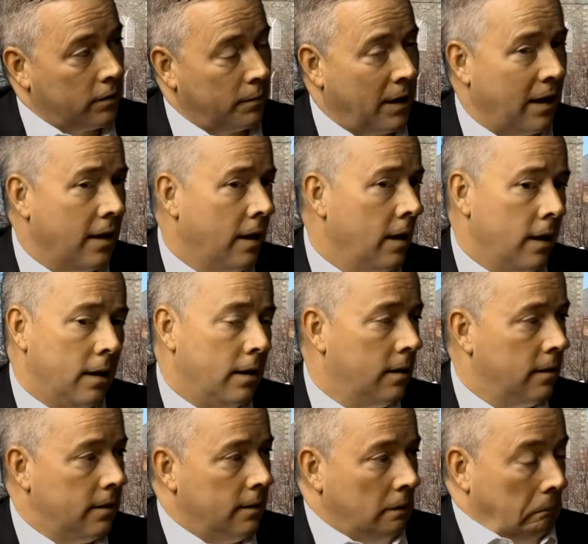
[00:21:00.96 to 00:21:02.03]
Well,
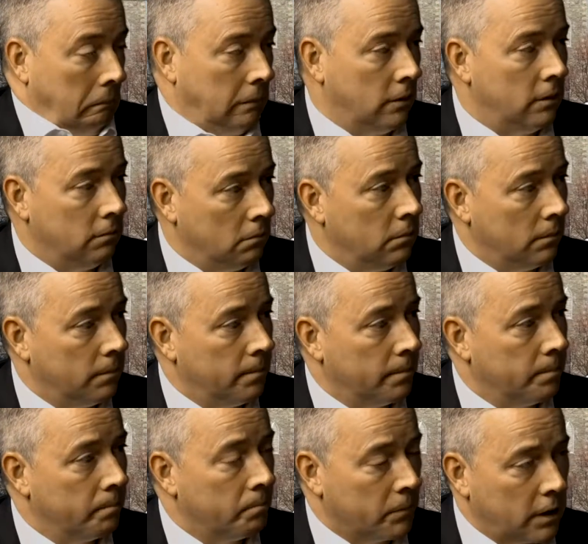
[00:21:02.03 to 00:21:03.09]
you do. You hear the highway
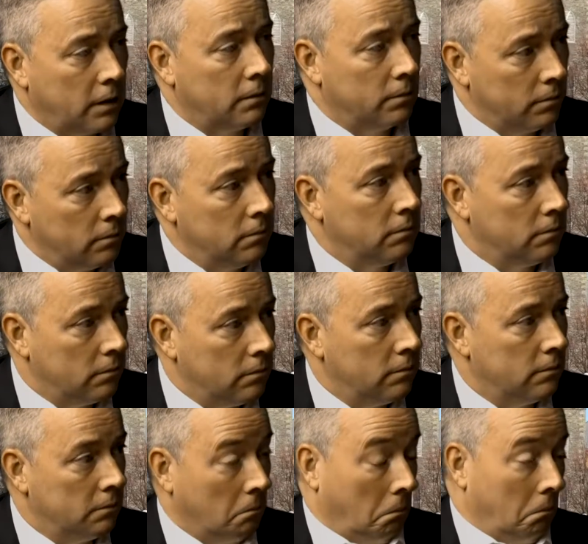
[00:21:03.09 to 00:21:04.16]
and you hear
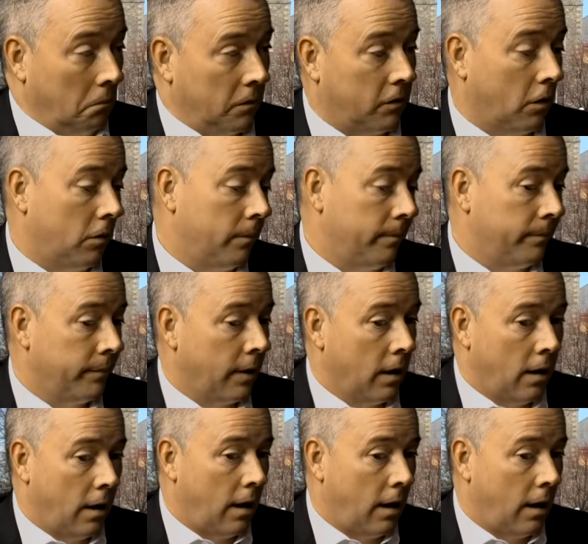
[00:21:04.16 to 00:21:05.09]
everything. So